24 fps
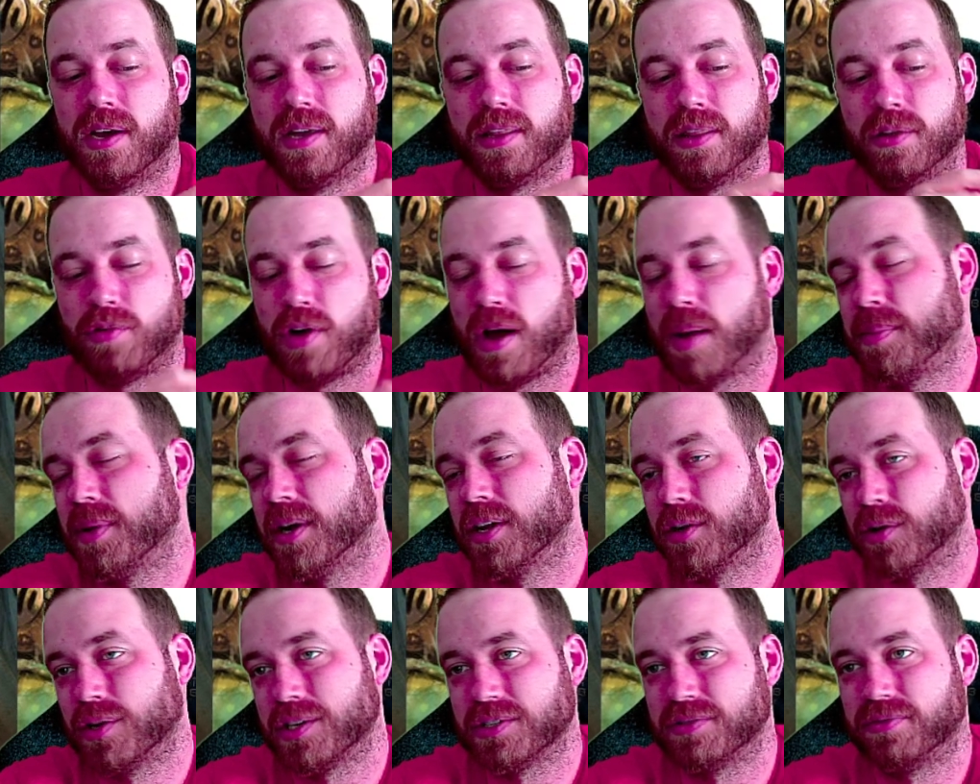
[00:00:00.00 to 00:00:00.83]
The rapid
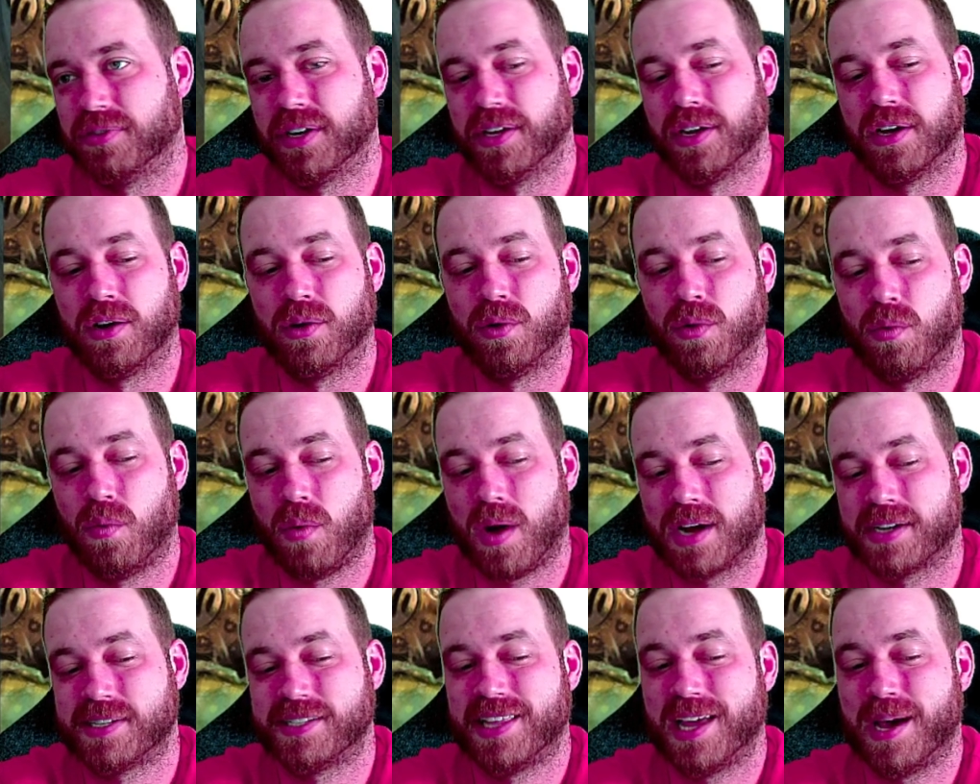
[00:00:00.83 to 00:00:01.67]
ingress video,
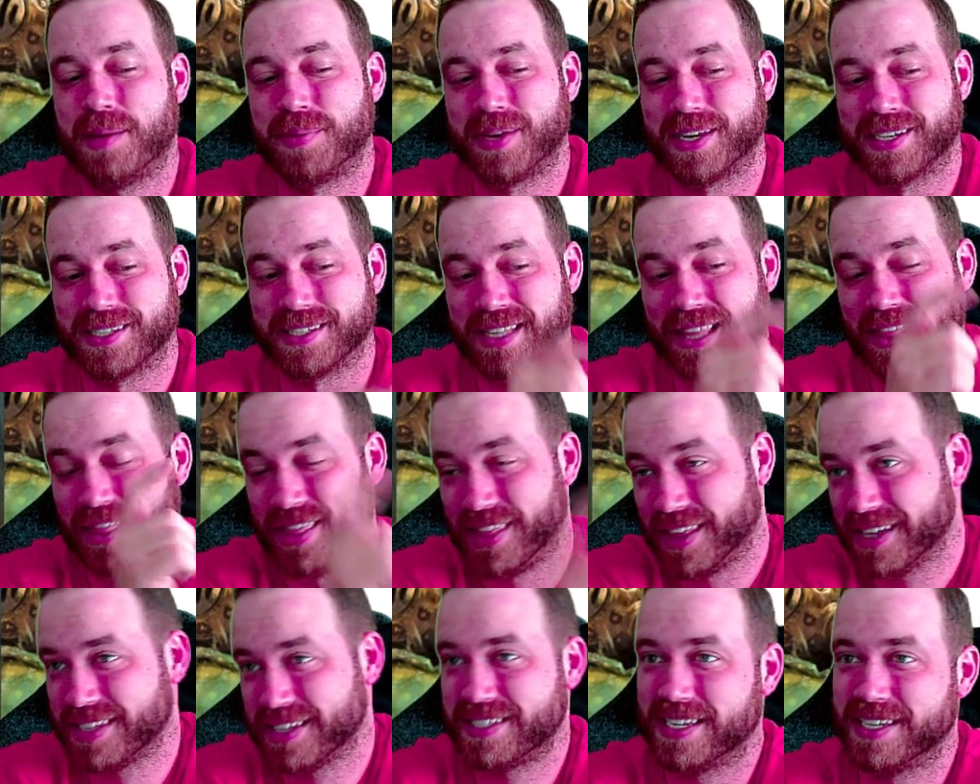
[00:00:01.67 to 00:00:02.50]
watch that, because
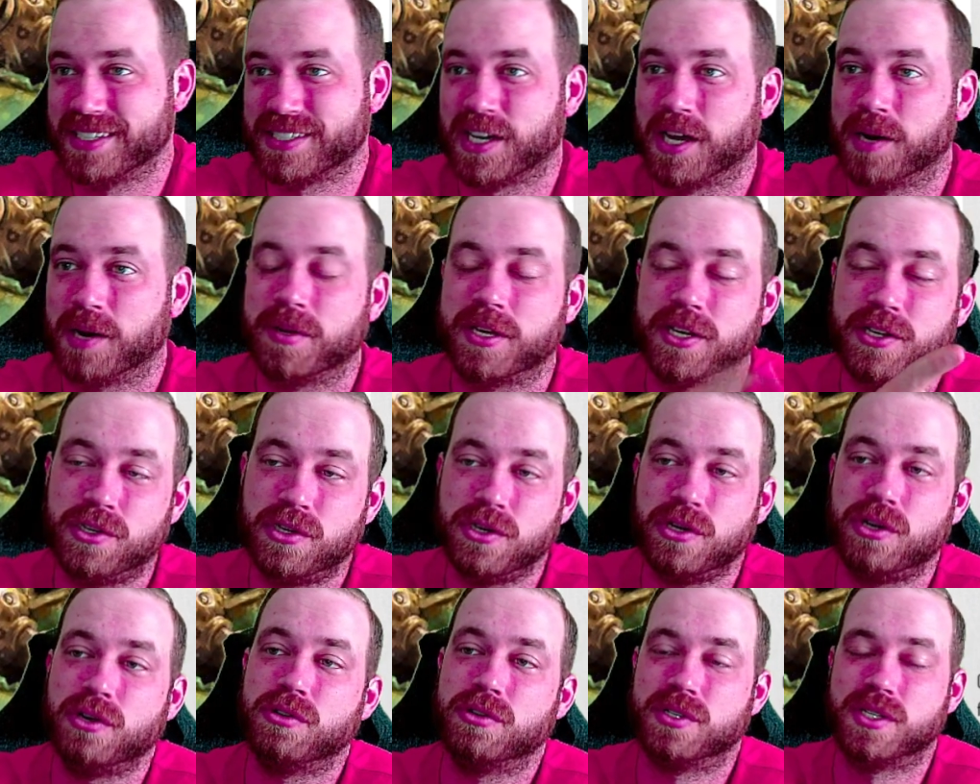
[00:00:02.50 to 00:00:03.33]
this is going to be
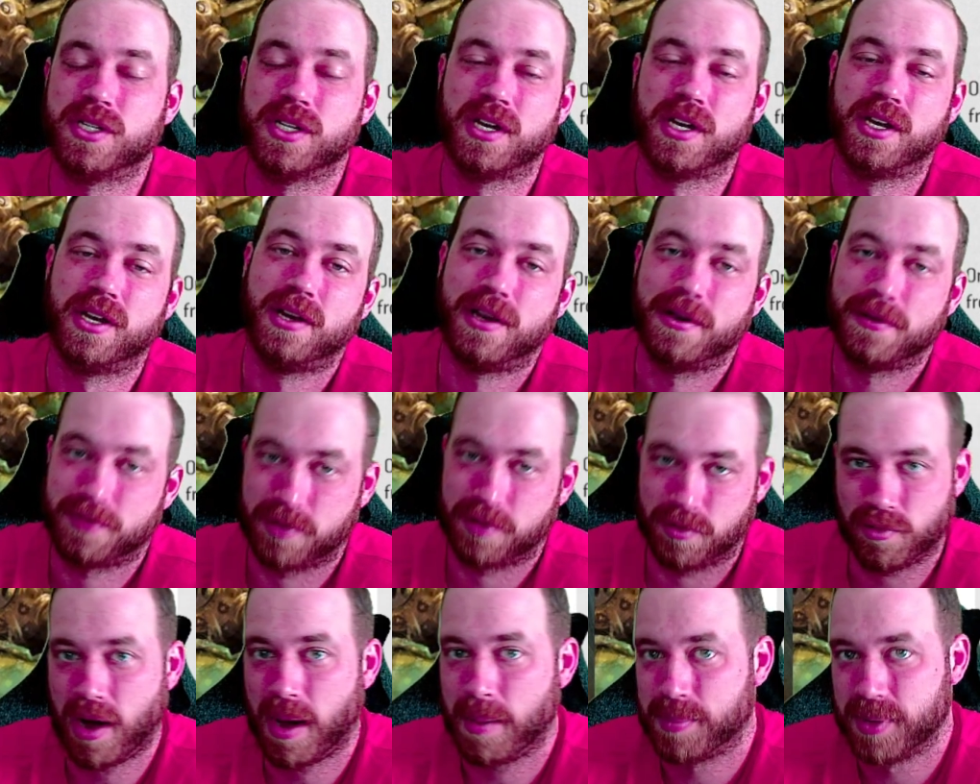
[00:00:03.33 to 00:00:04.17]
huge for
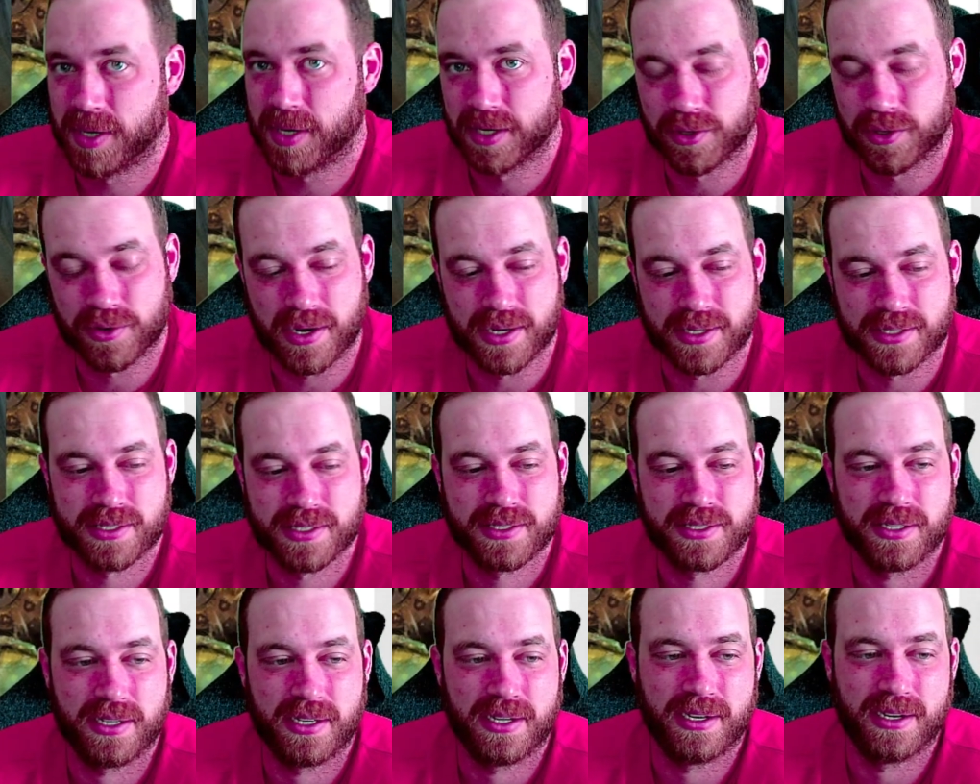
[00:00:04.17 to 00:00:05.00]
rapid
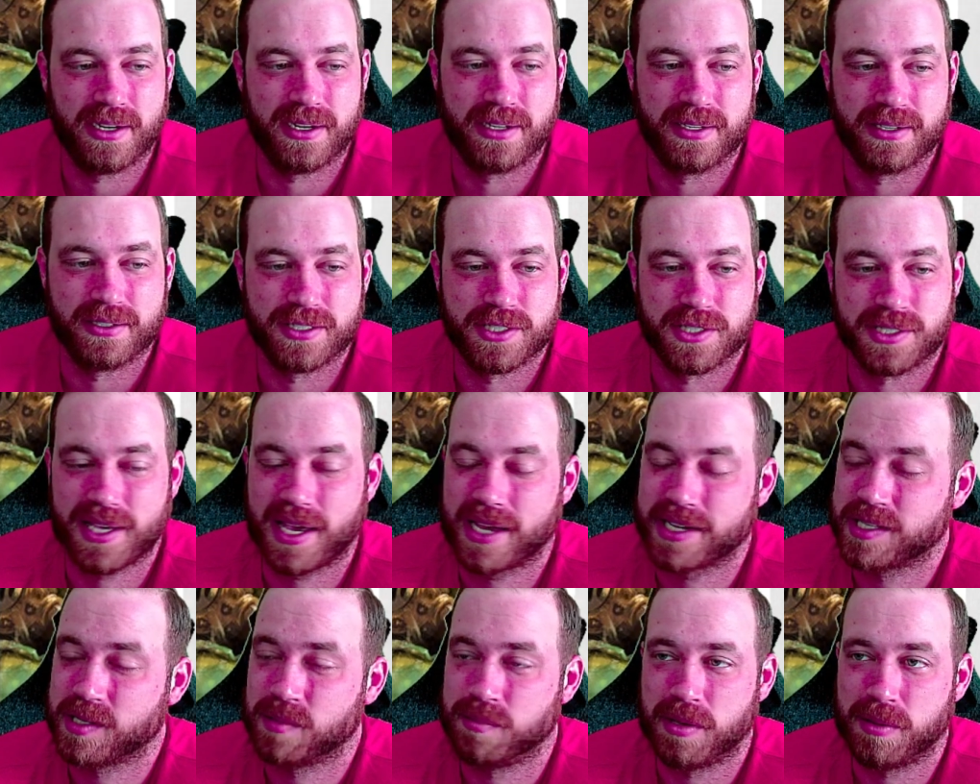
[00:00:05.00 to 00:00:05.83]
ingress, just
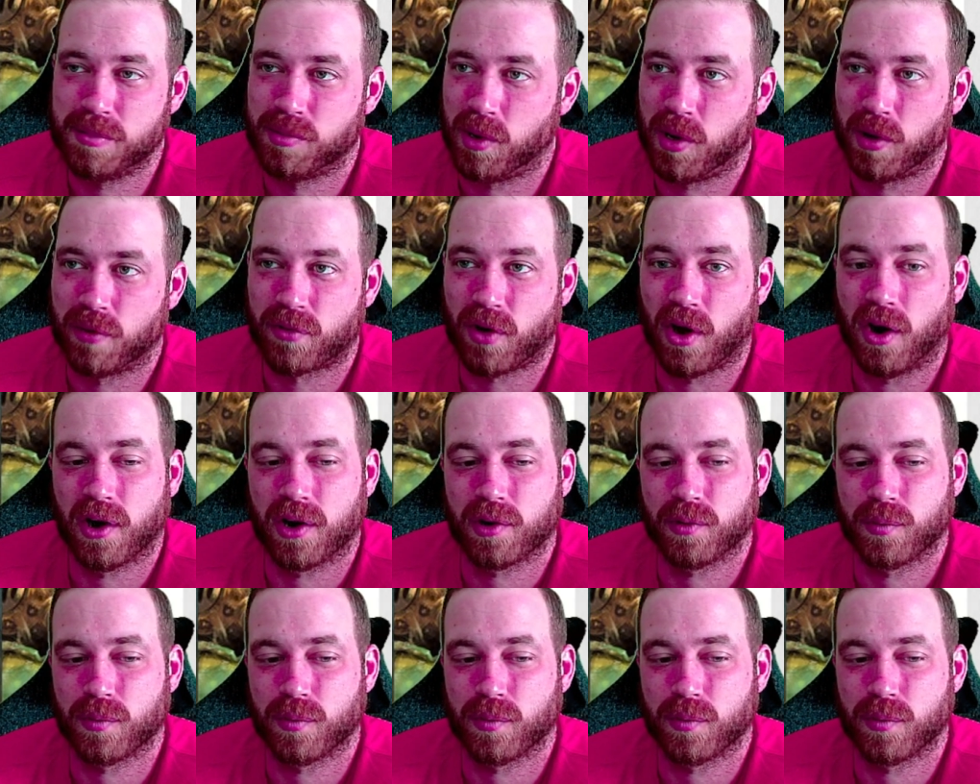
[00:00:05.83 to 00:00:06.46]
catching people off guard